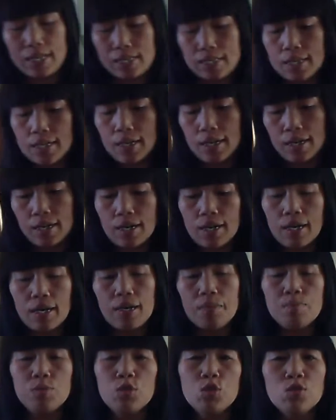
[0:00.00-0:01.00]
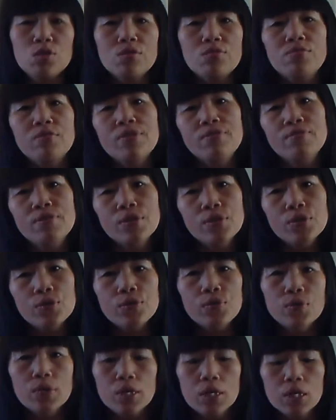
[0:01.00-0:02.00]
Today I'm doing a
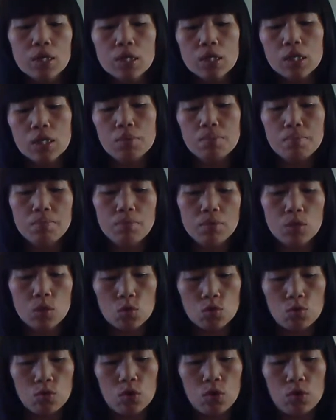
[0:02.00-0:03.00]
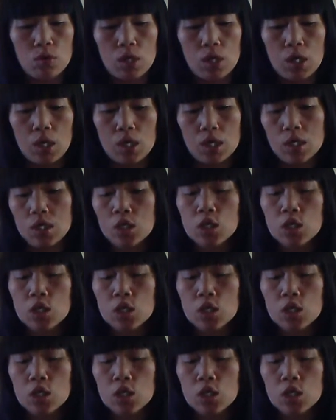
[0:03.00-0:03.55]
review on the Motorola